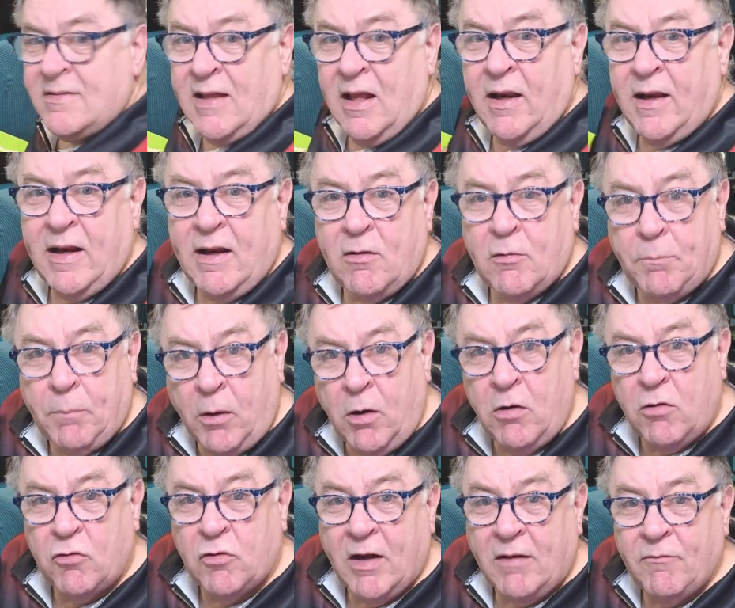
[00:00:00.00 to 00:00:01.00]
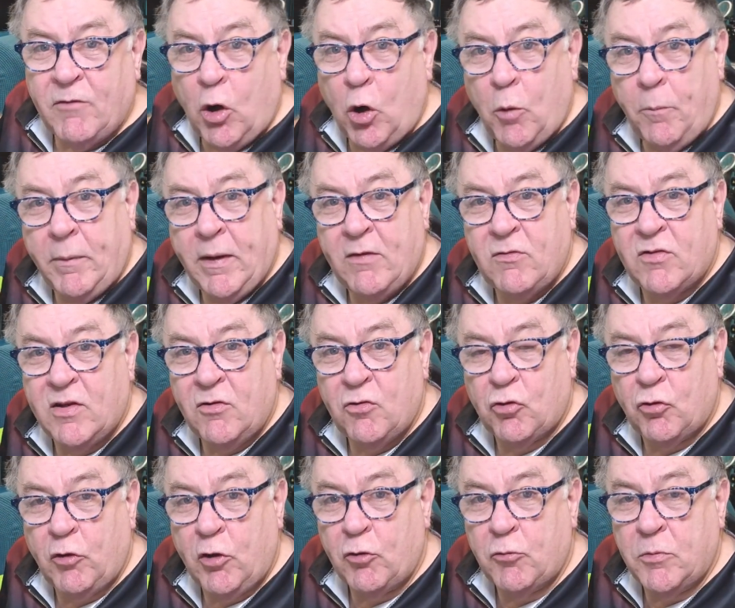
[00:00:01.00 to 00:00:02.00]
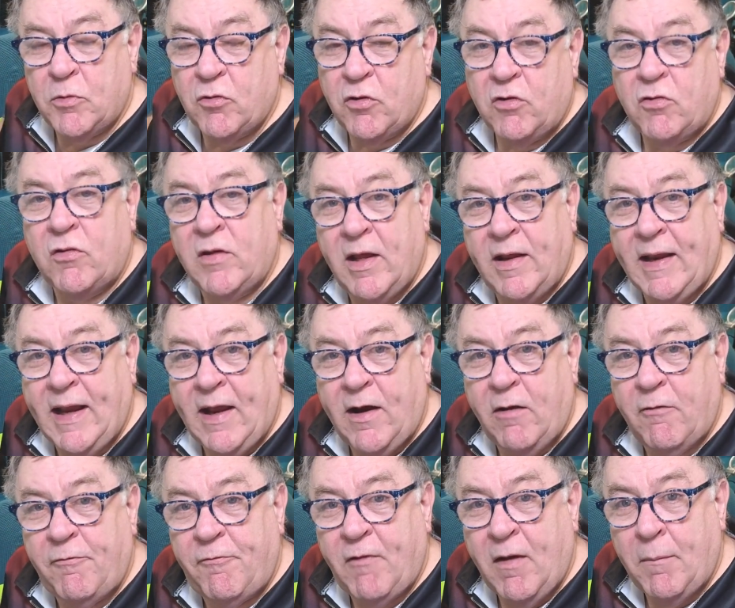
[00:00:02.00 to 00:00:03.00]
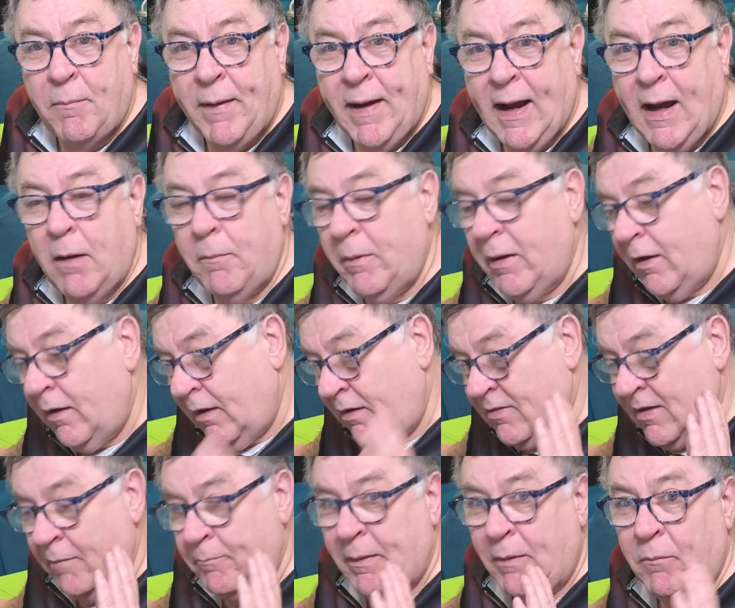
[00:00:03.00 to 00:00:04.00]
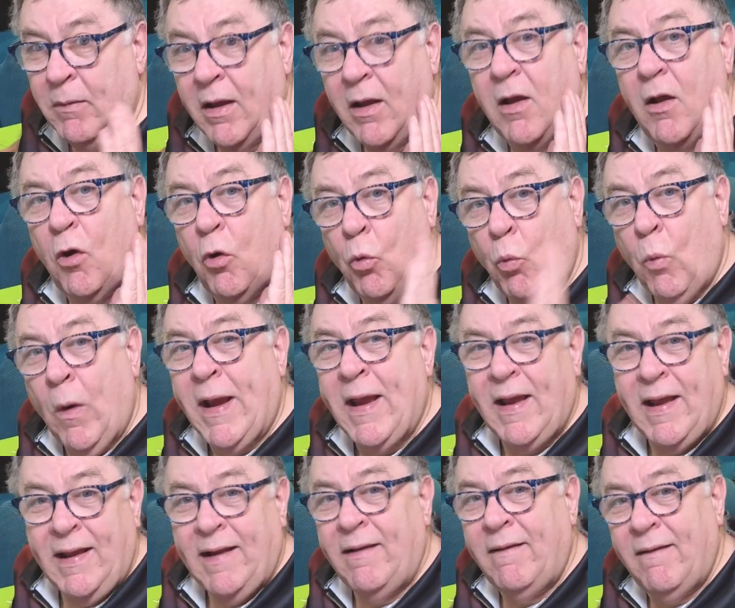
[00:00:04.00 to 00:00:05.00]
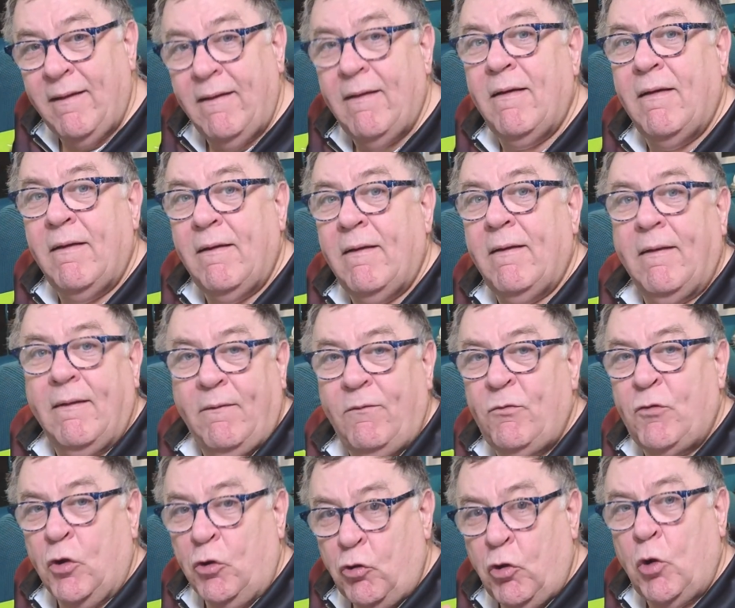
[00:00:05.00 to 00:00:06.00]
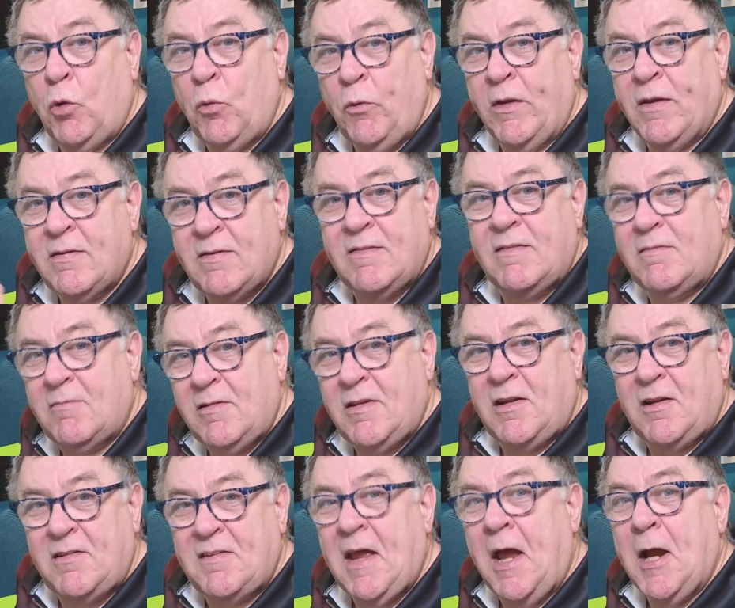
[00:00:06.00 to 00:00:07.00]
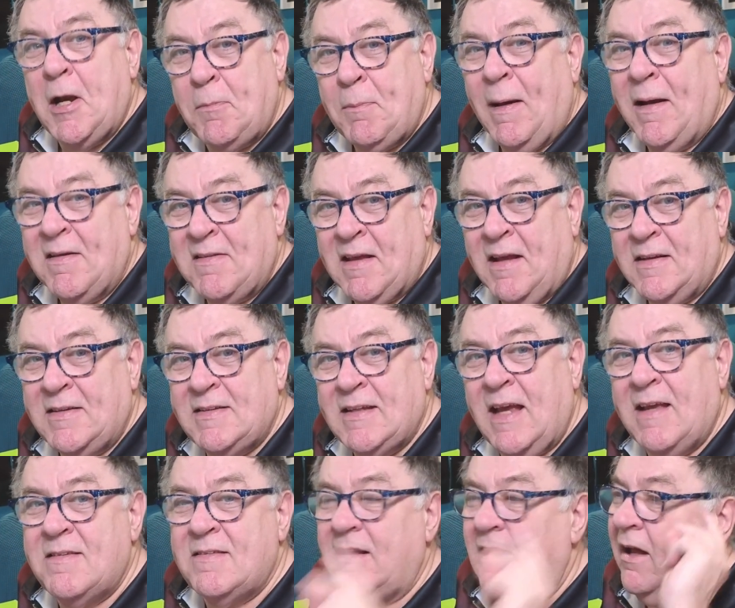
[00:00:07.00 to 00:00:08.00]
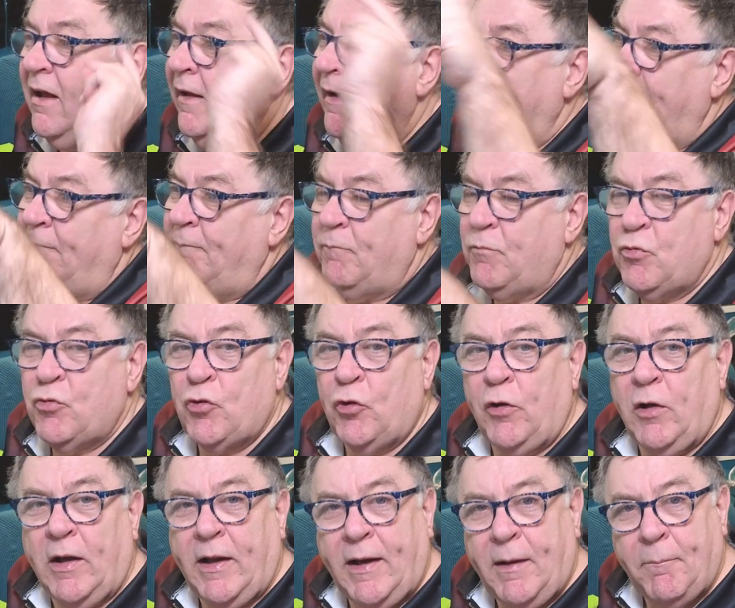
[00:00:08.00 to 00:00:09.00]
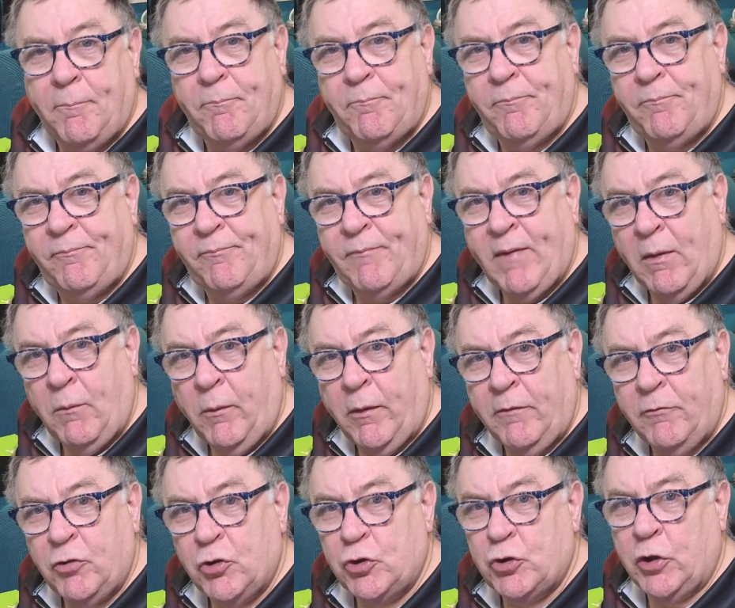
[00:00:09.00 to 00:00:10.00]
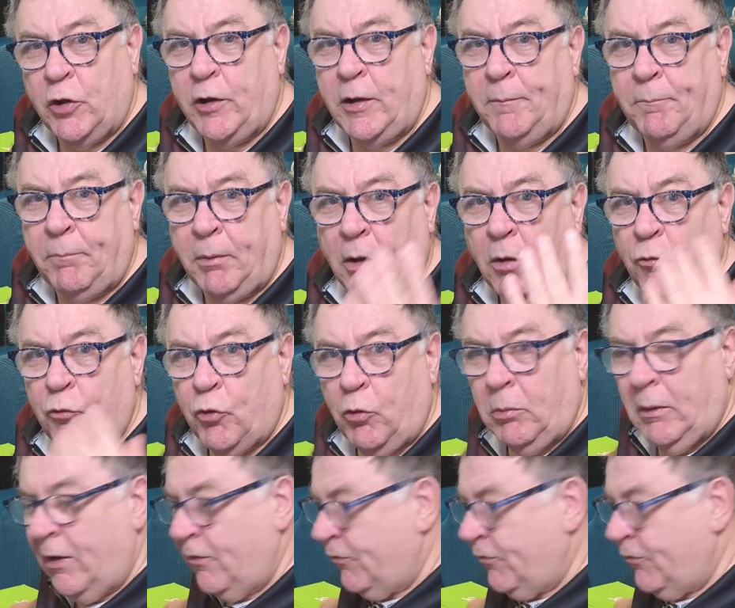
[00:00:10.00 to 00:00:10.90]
still in its box. I haven't opened it since Christmas. It's near the end of Feb now, but I've been waiting to do this side-by-side test, and then suddenly that one I've just showed you blows up